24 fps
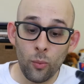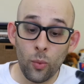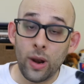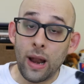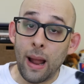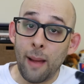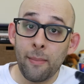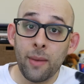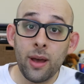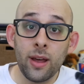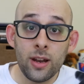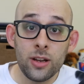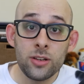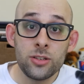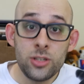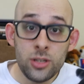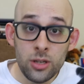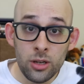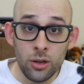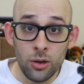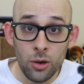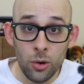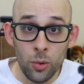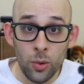What I'm going to
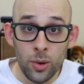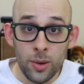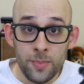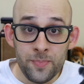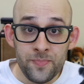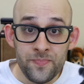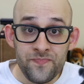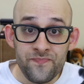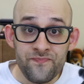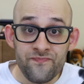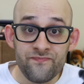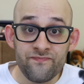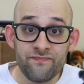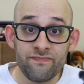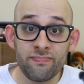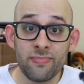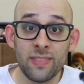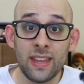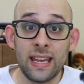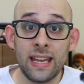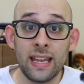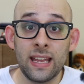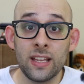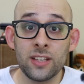do
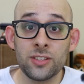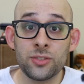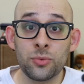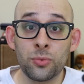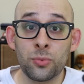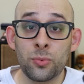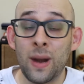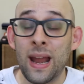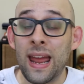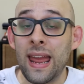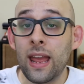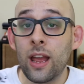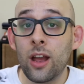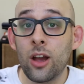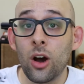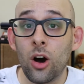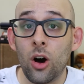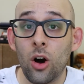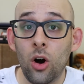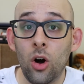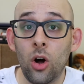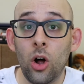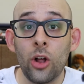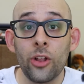is rank
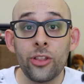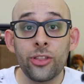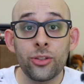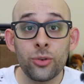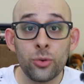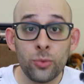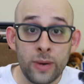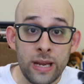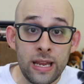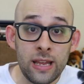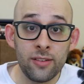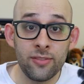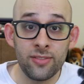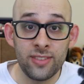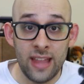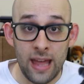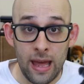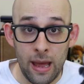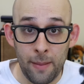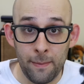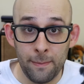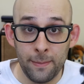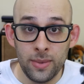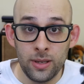all three of
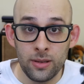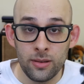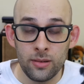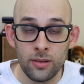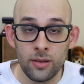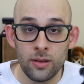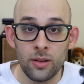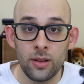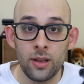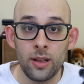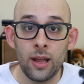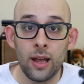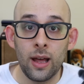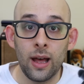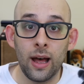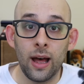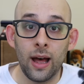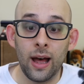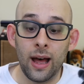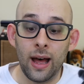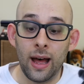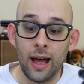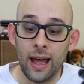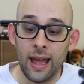them.
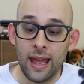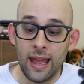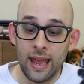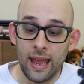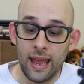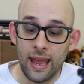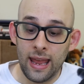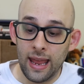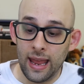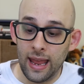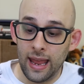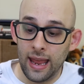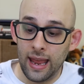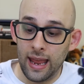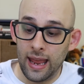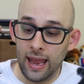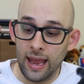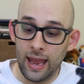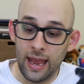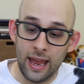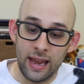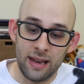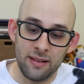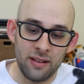
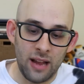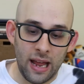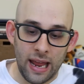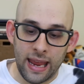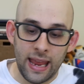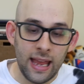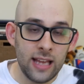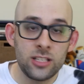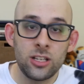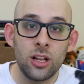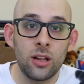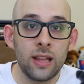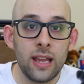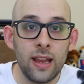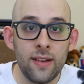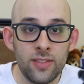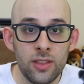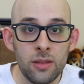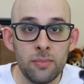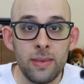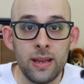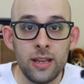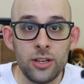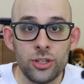And I guess I'll give
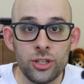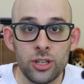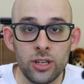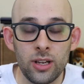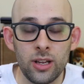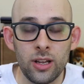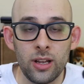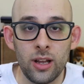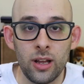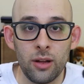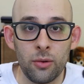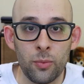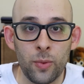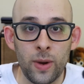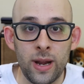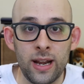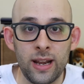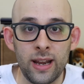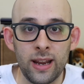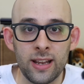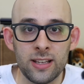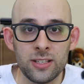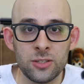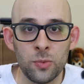them each a
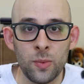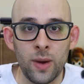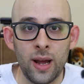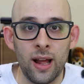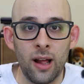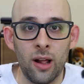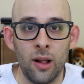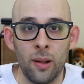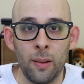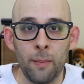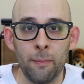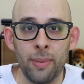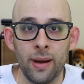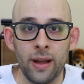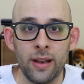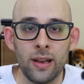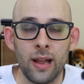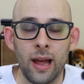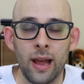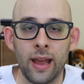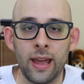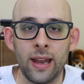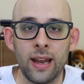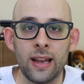rating as well. But
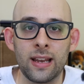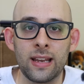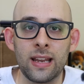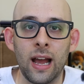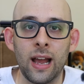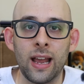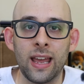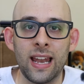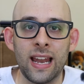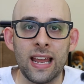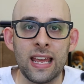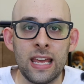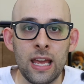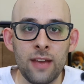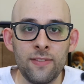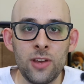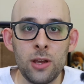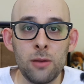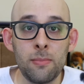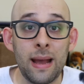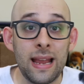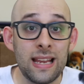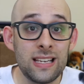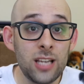I'm gonna give
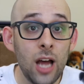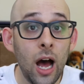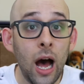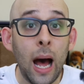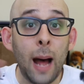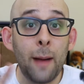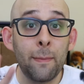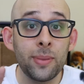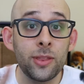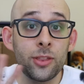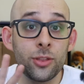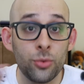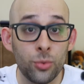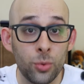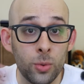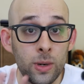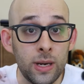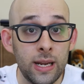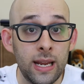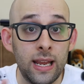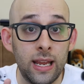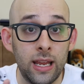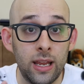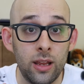you my top
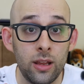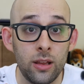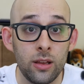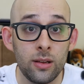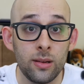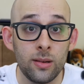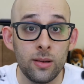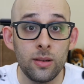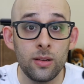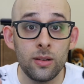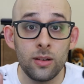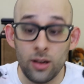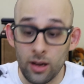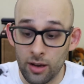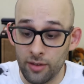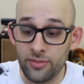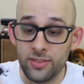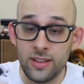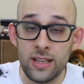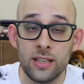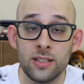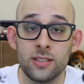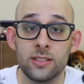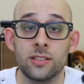three of
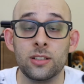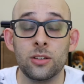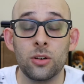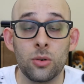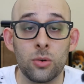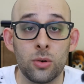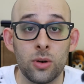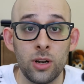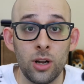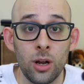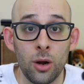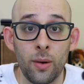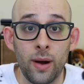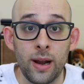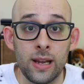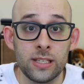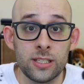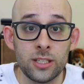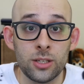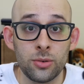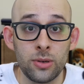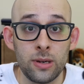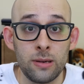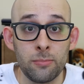these Oreo
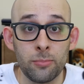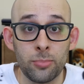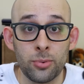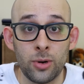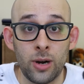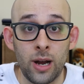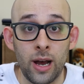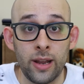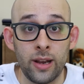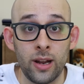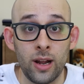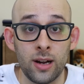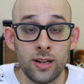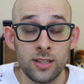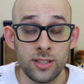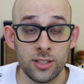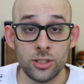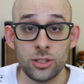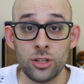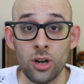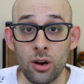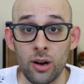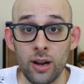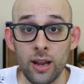ice cream products,
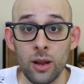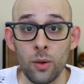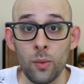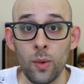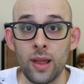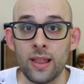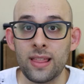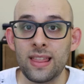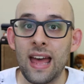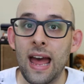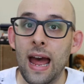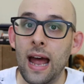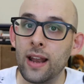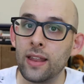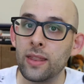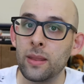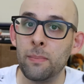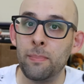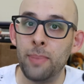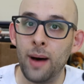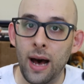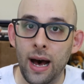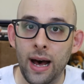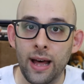starting with at the
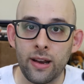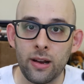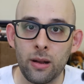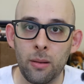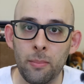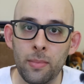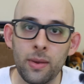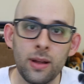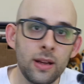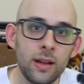bottom.